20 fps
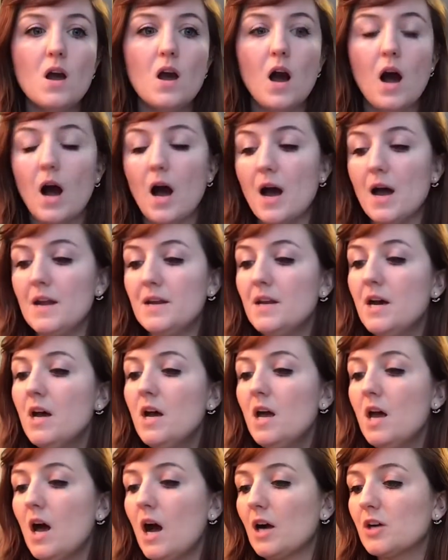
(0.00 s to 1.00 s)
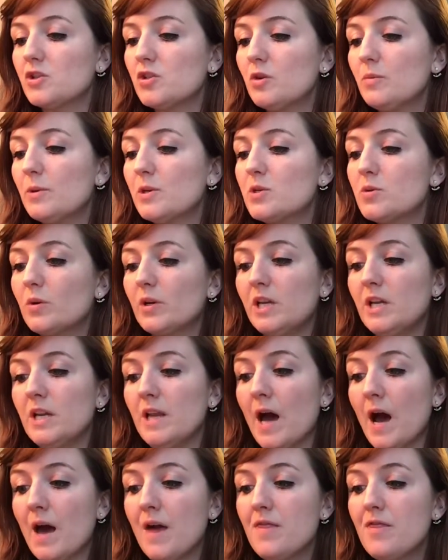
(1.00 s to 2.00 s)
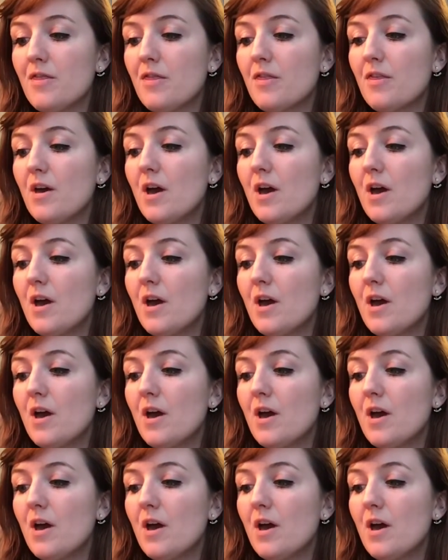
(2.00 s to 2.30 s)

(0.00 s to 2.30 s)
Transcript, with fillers: On October 29th,